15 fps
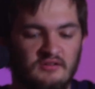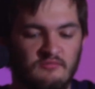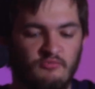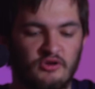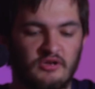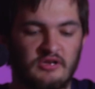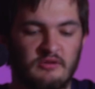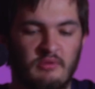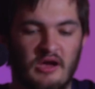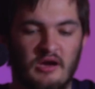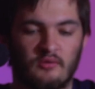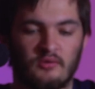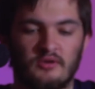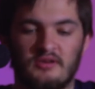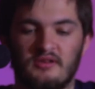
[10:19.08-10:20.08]
put any
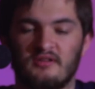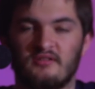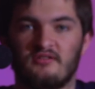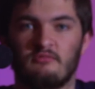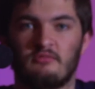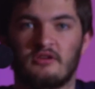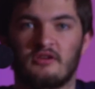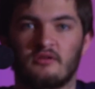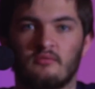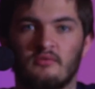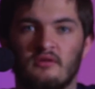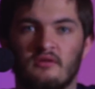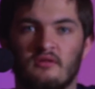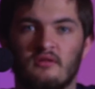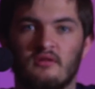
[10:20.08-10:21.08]
power in it to begin
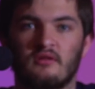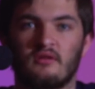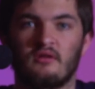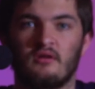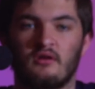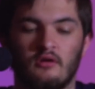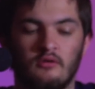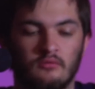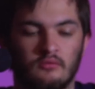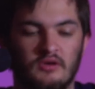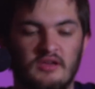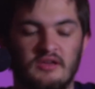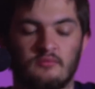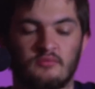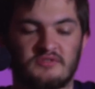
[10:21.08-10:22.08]
with? Oh,
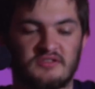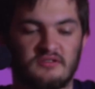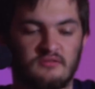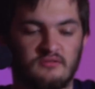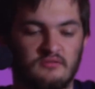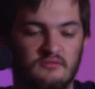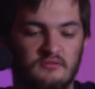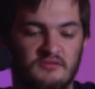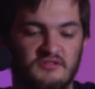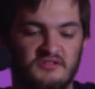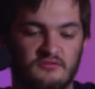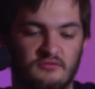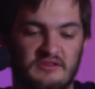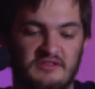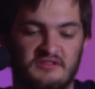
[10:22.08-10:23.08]
hey, was it
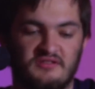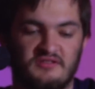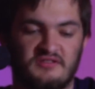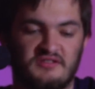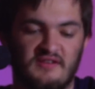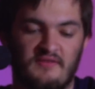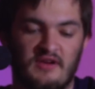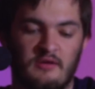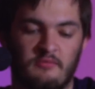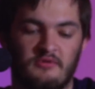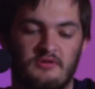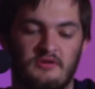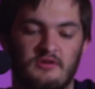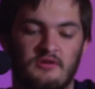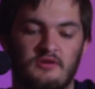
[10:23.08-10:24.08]
screen stuff
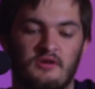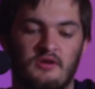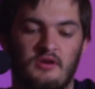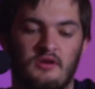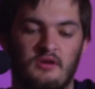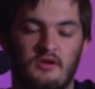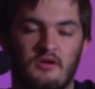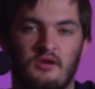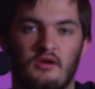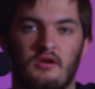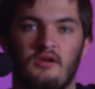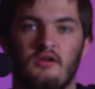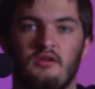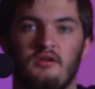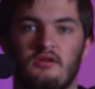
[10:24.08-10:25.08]
happening here?
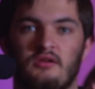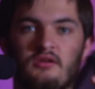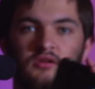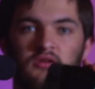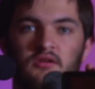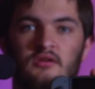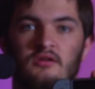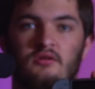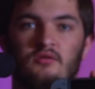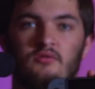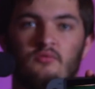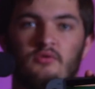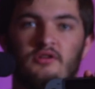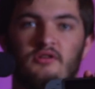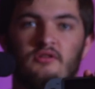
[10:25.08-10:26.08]
Hey,
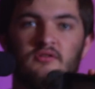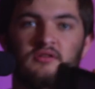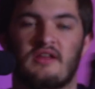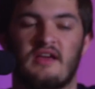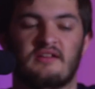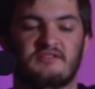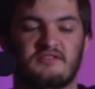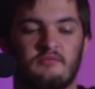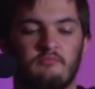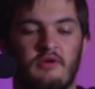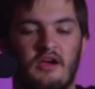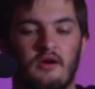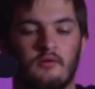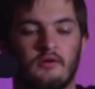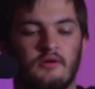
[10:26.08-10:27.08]
what do you know? It had some
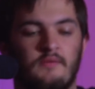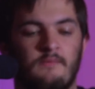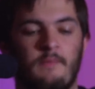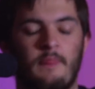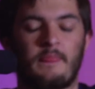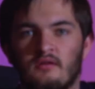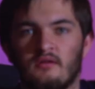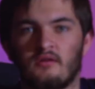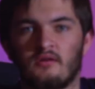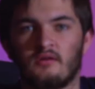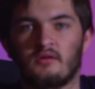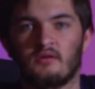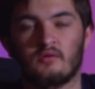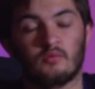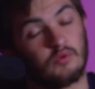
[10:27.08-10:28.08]
power.
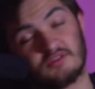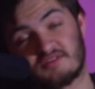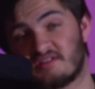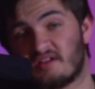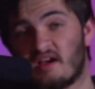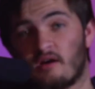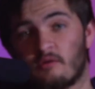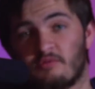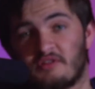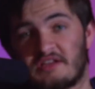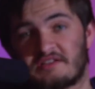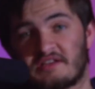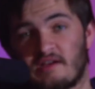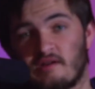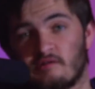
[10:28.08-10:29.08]
we'll see how it
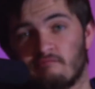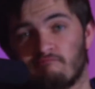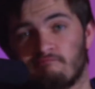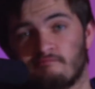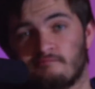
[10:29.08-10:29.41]
plays out.